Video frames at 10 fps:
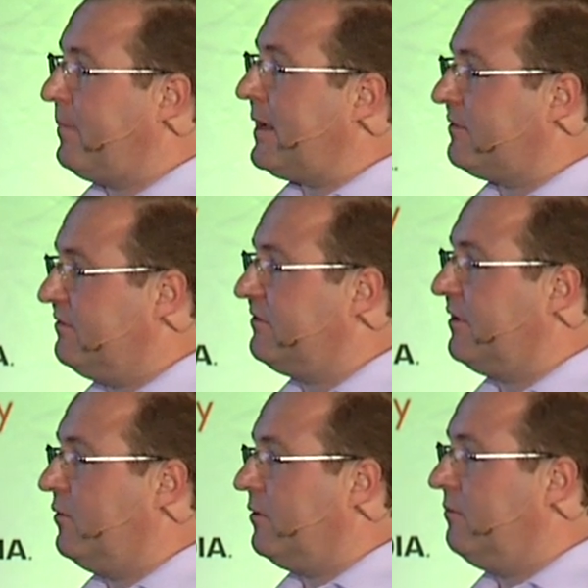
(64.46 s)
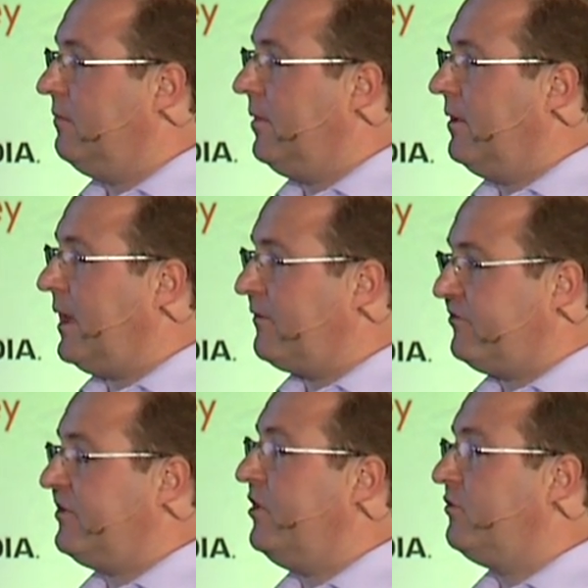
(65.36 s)
banks and so on, have
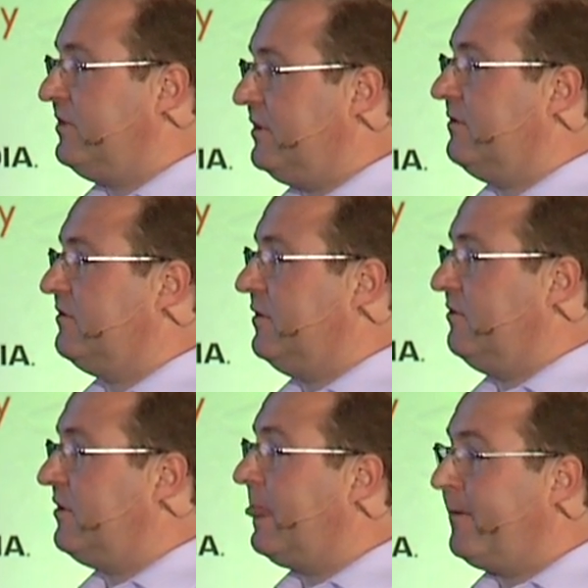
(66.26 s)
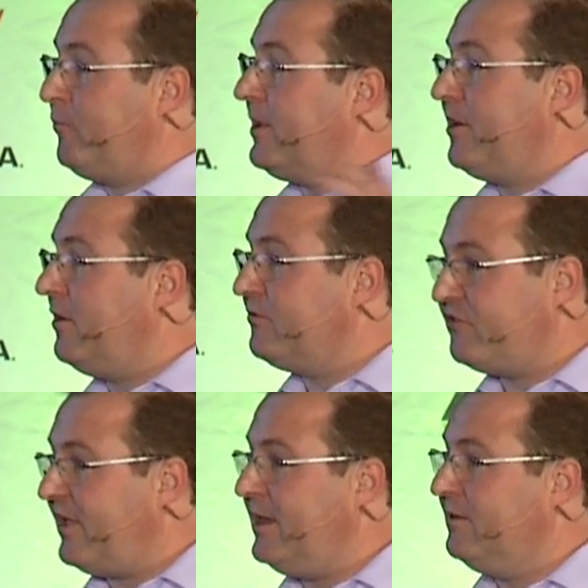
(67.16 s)
security concerns. They can't
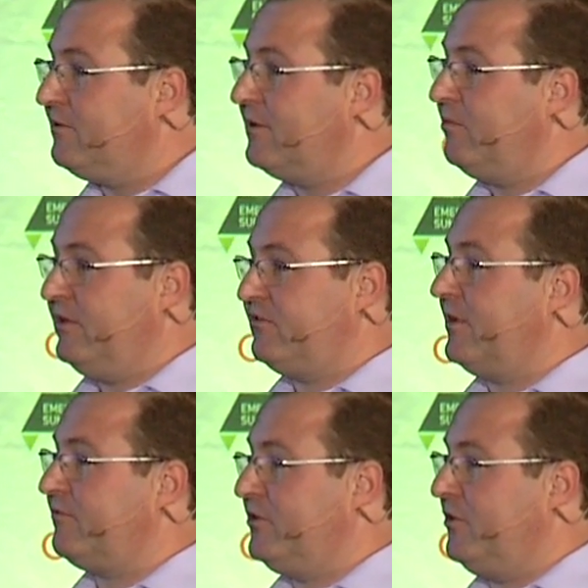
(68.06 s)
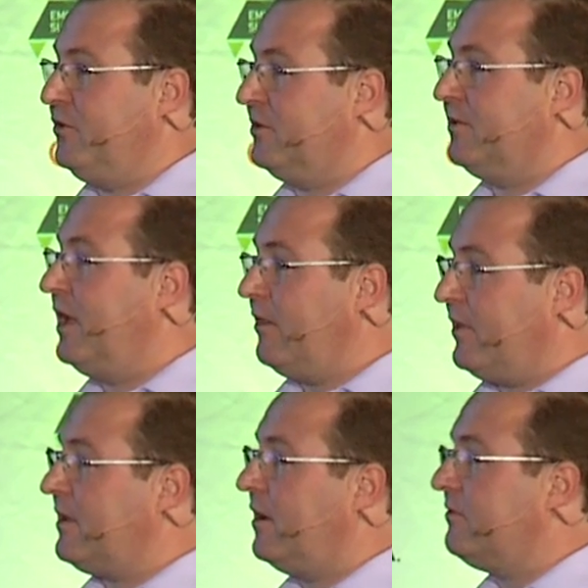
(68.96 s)
send this stuff to Google. They
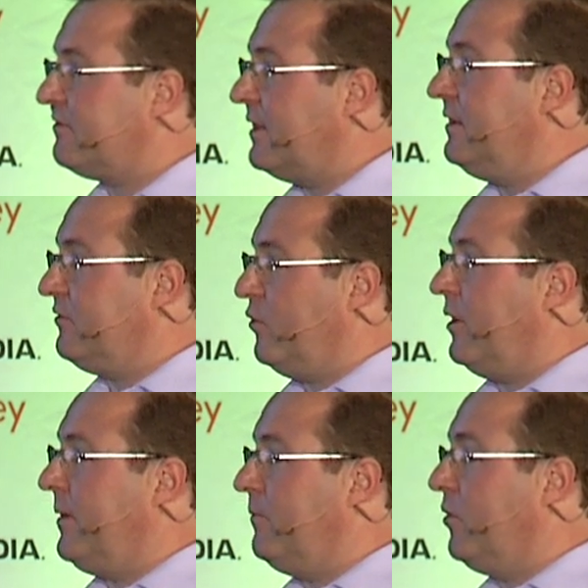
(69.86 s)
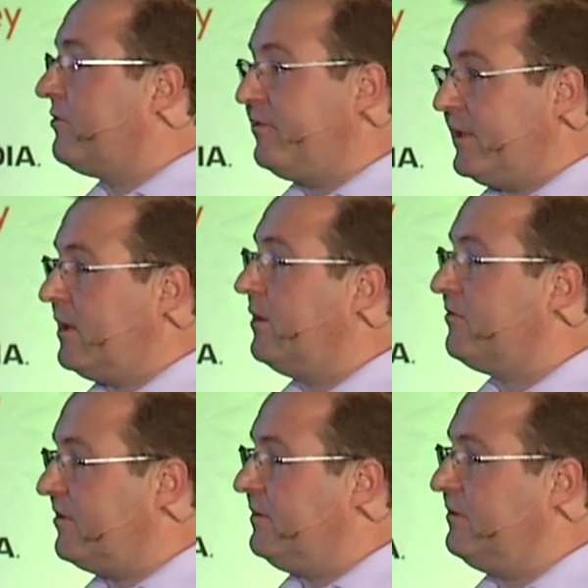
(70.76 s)
can't send it to IBM Watson. They can't
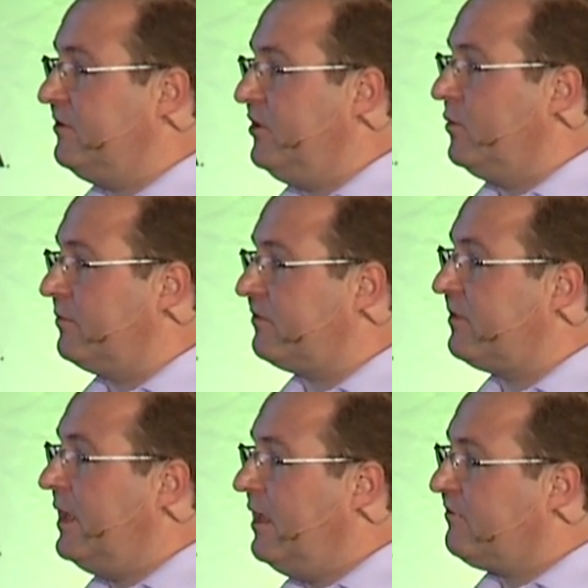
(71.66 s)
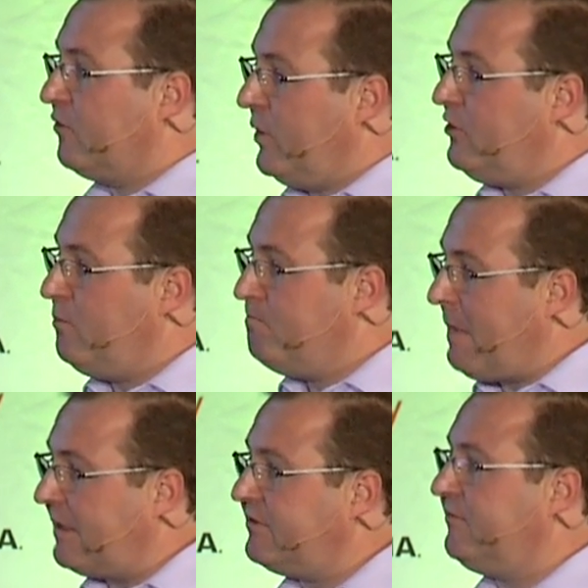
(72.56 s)
send it to Nuance. So we do
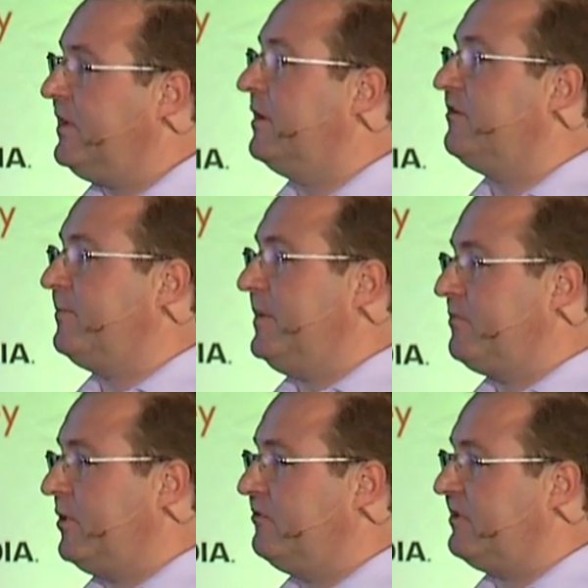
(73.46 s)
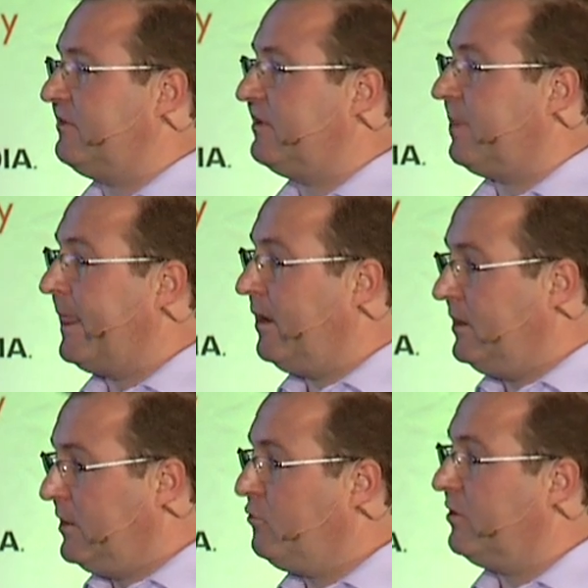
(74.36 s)
massively high-speed processing
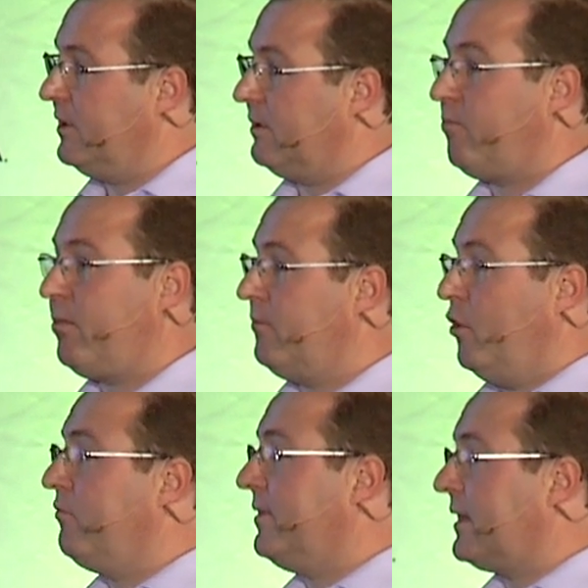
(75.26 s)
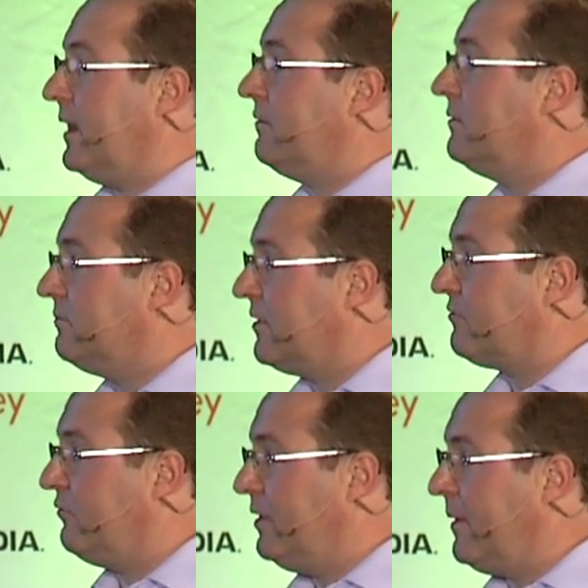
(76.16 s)
locally or in the cloud.
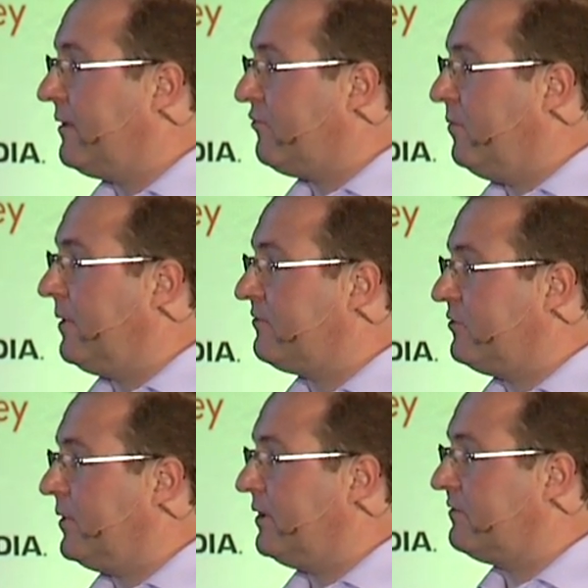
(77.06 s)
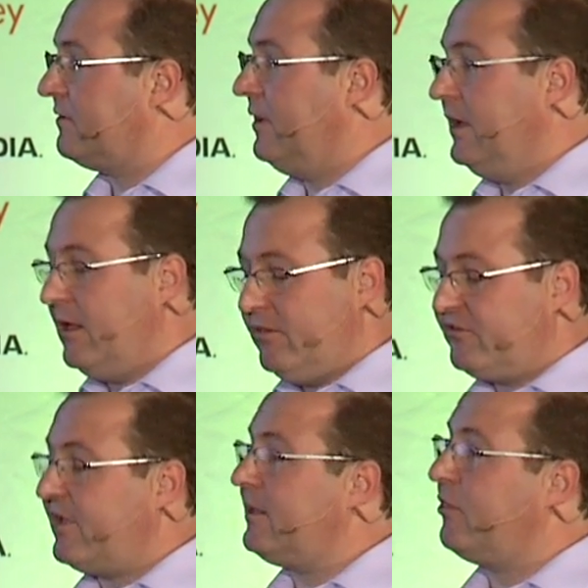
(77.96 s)
Doesn't really matter very much to us. The
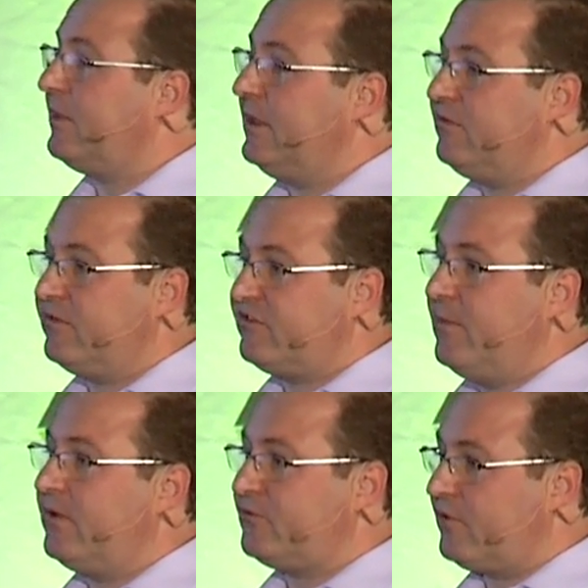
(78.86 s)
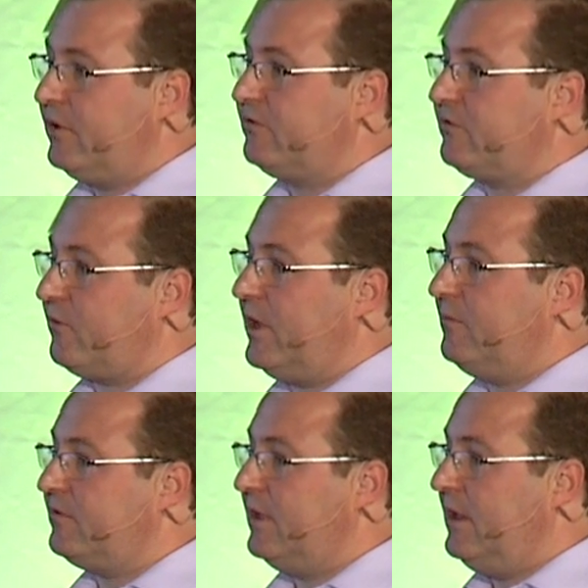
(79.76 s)
second thing is the smart
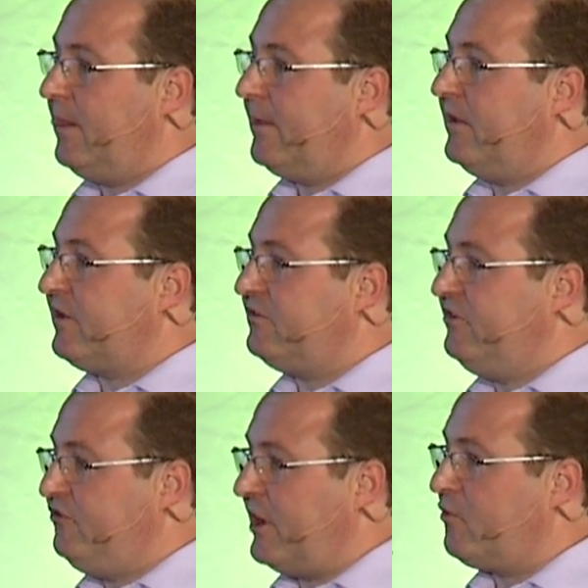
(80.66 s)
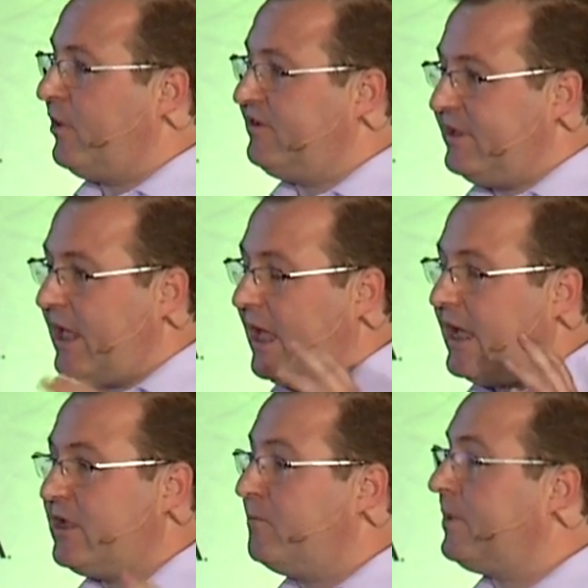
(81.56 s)
transcript is actually generating
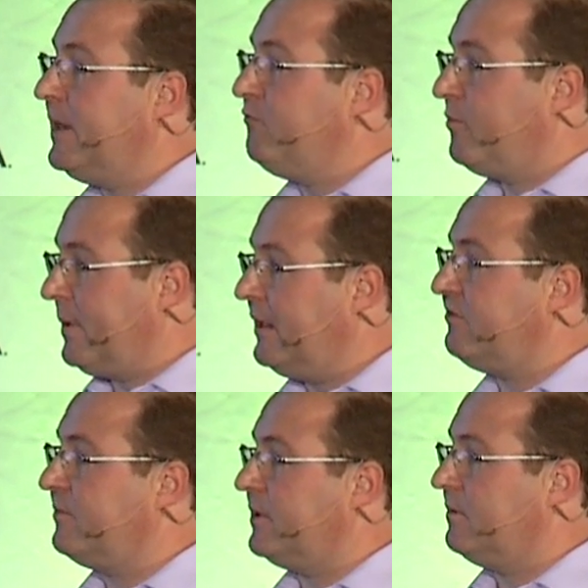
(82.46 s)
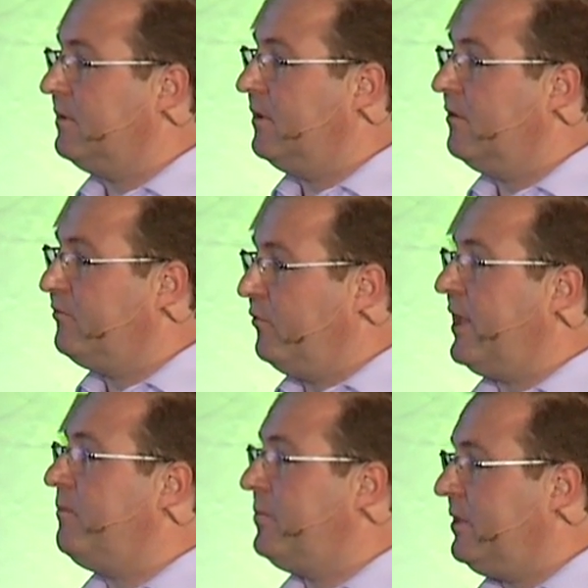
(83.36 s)
a complete replacement for the
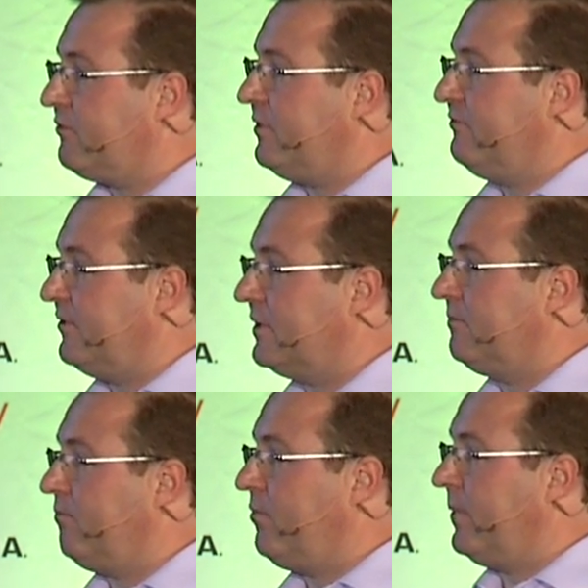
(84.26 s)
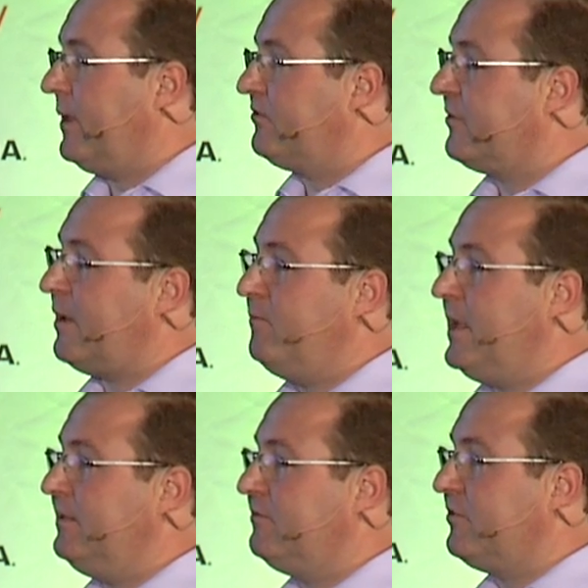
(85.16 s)
MP3 file. So that
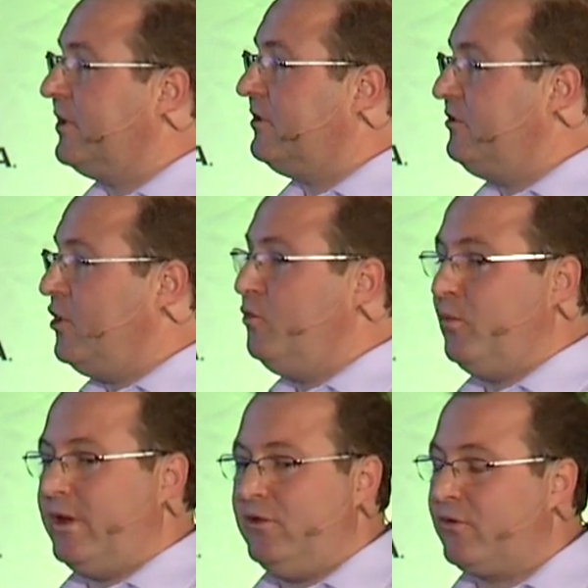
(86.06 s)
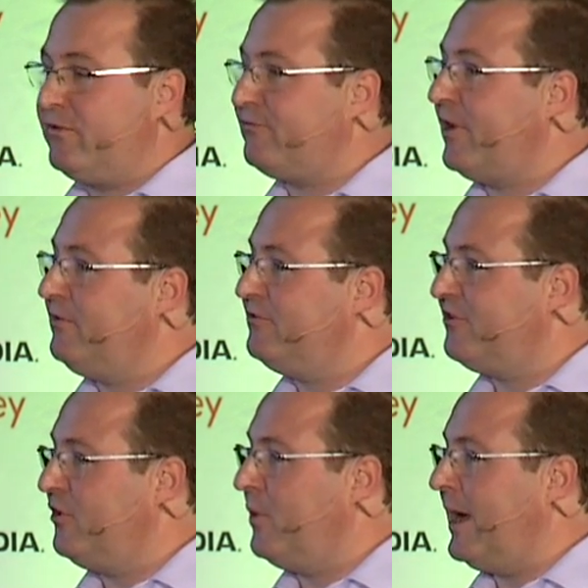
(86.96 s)
means that you, when you're on the phone
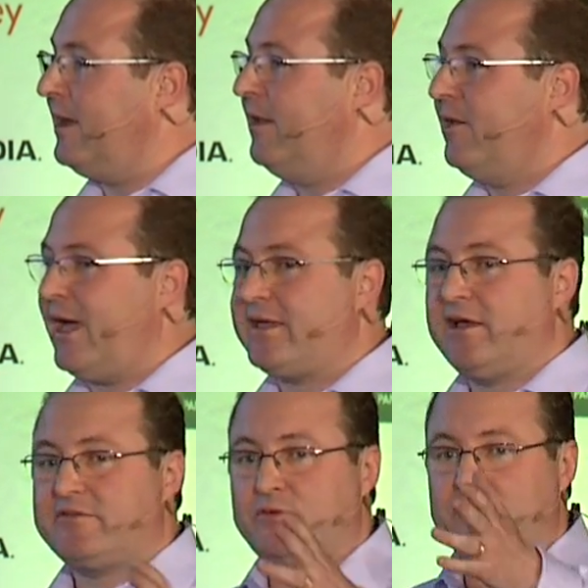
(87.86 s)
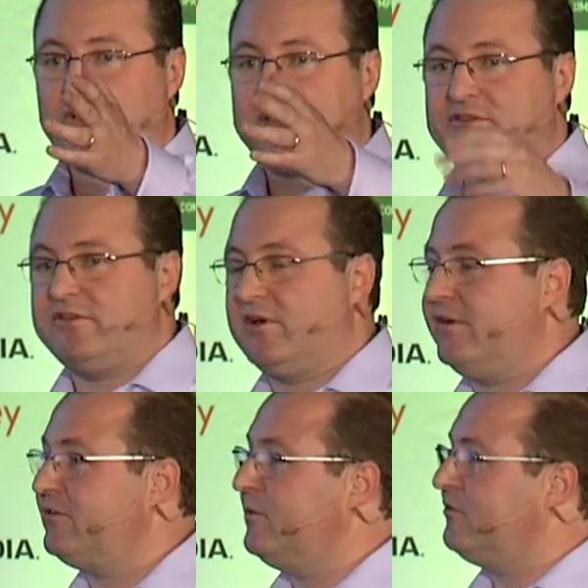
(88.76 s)
to uh, our customer interactions
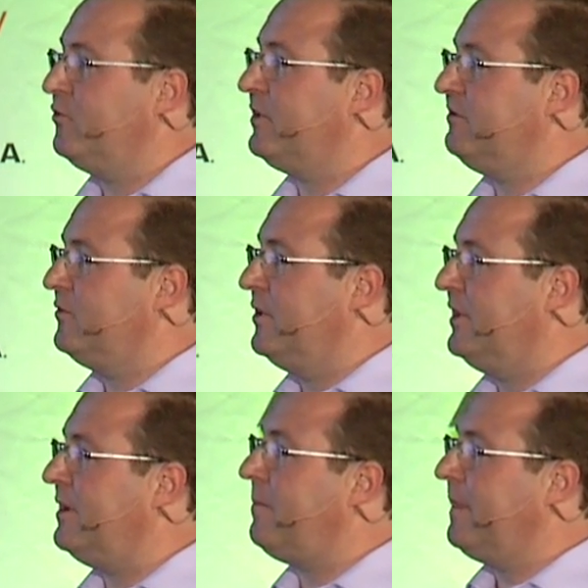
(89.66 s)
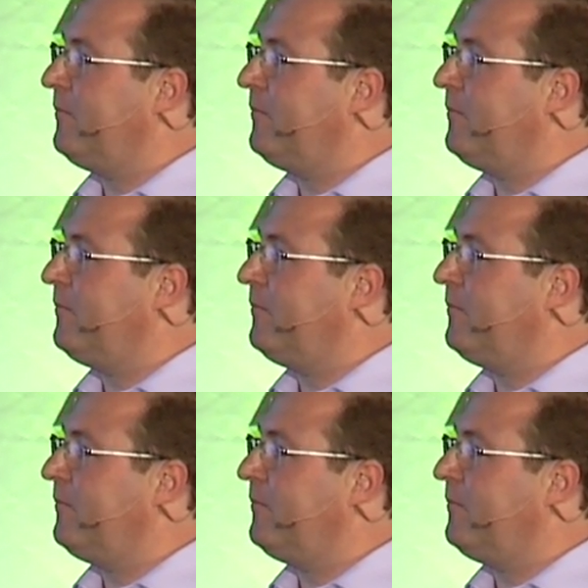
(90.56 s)
guys who we were talking to earlier,